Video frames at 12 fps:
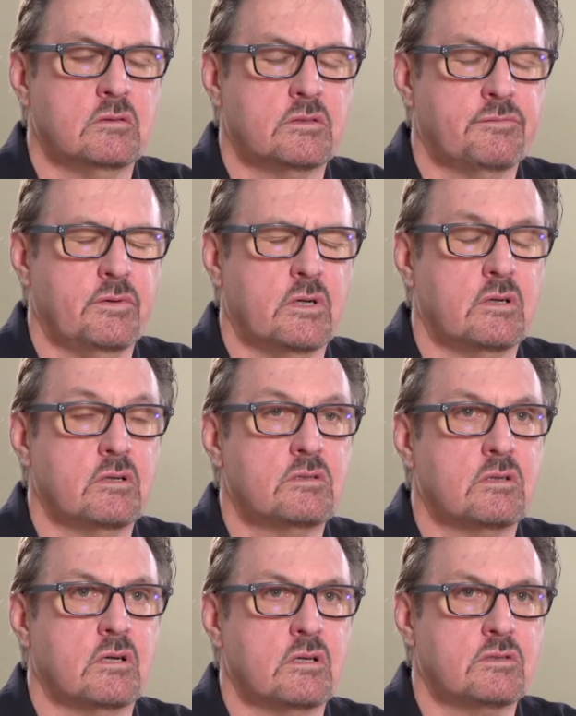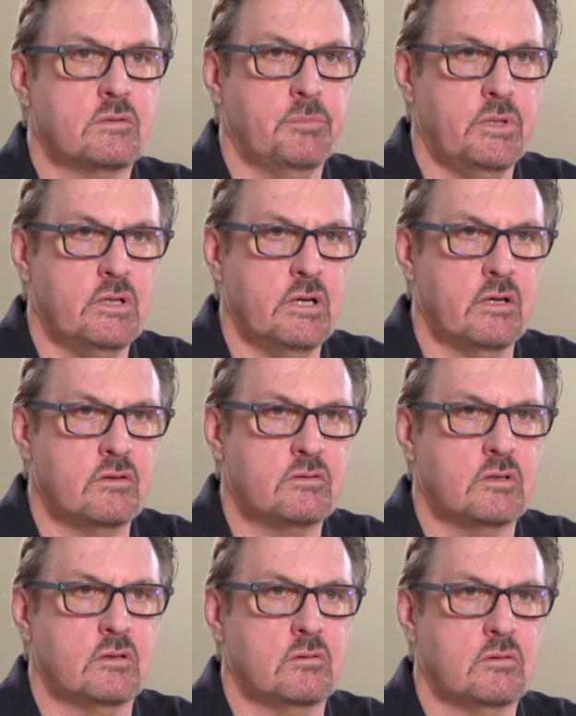As far as our suppliers
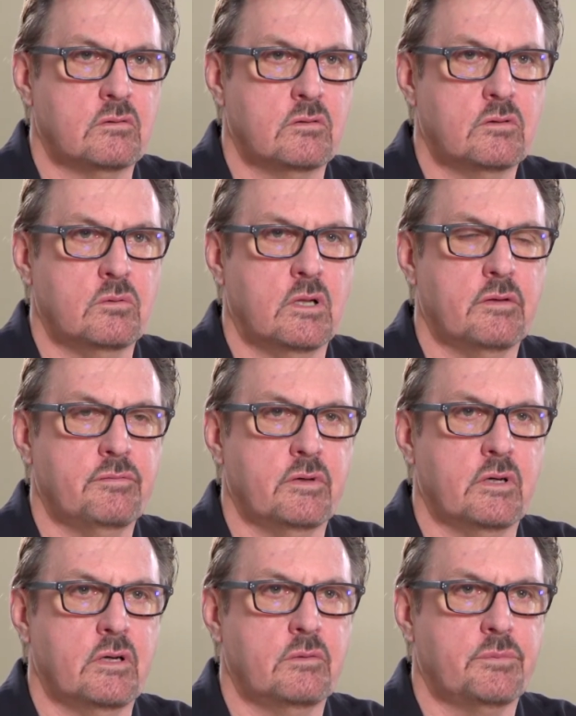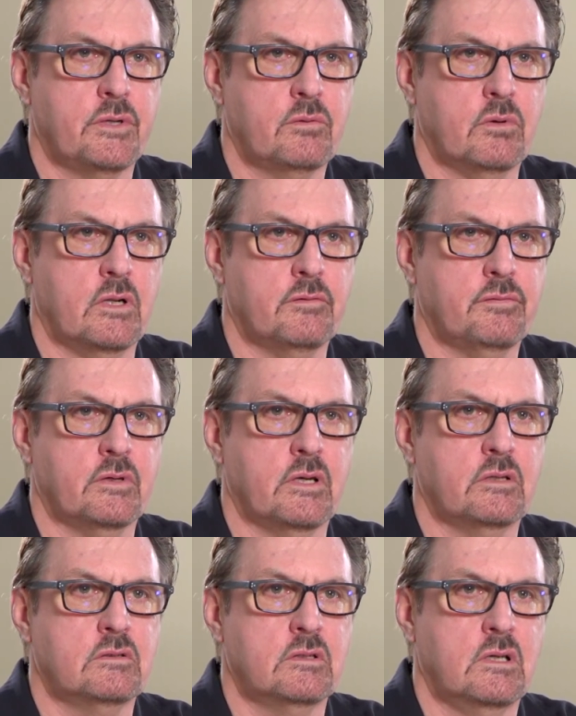go, they're all qualified,
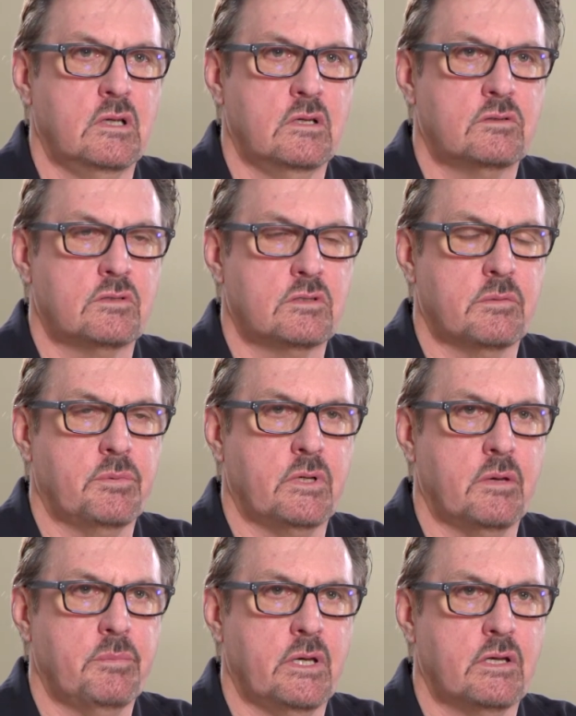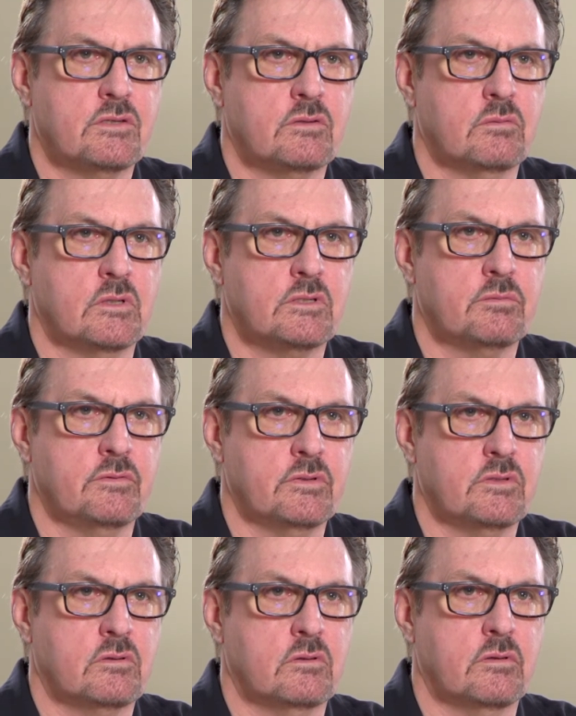pre-qualified to supply pads to us. We
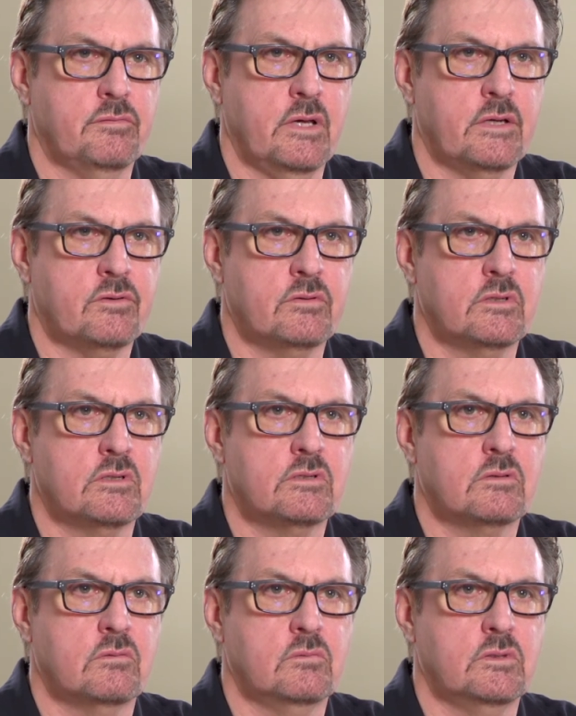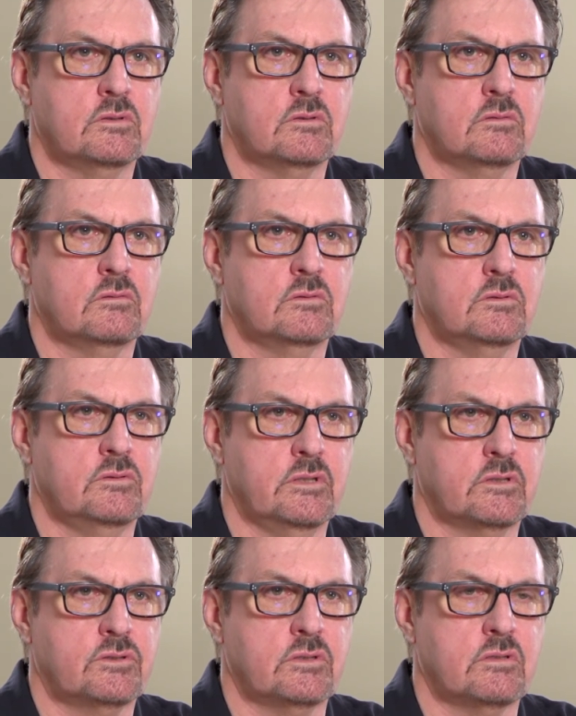visit all the factories, we do due
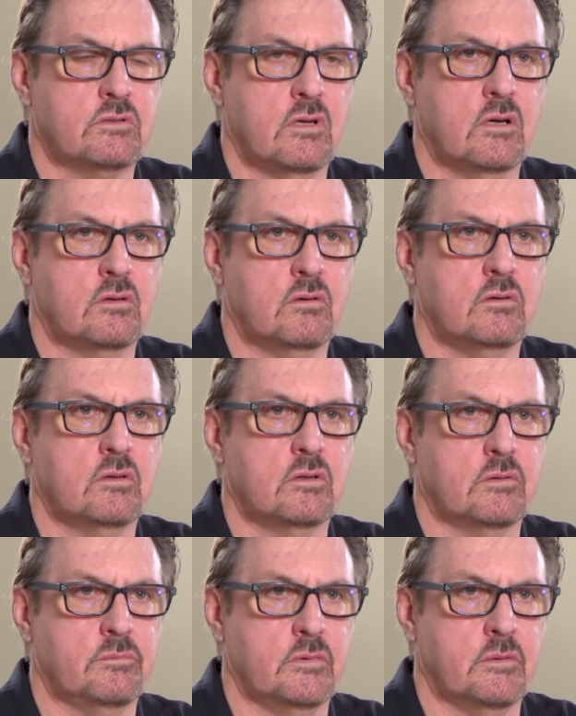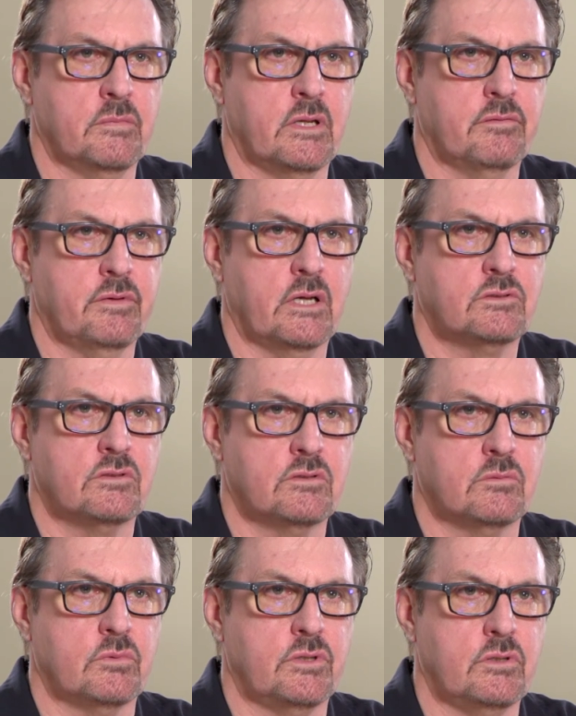diligence on all the manufacturers
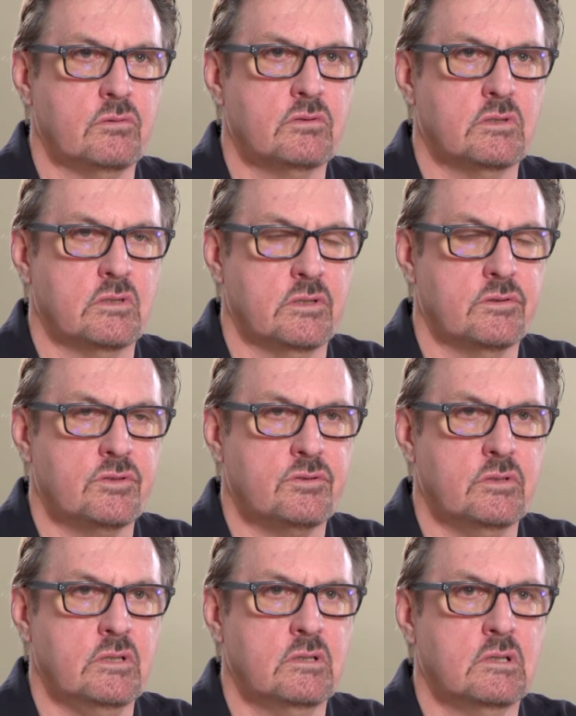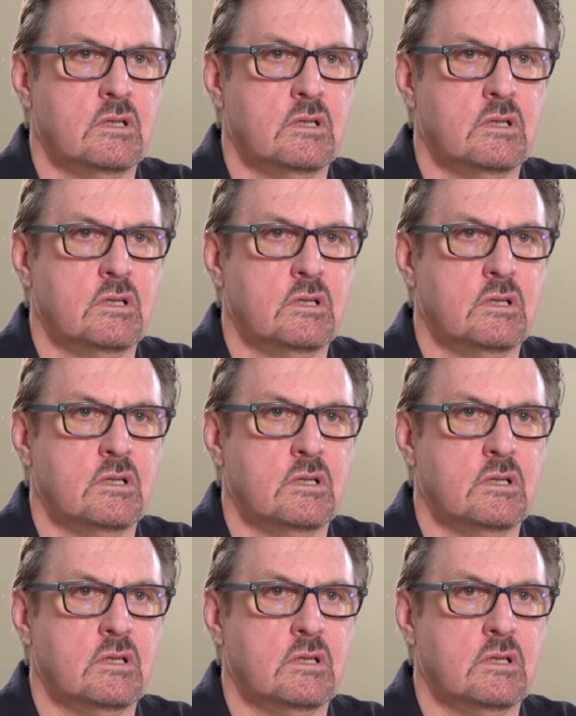that we use in the industry,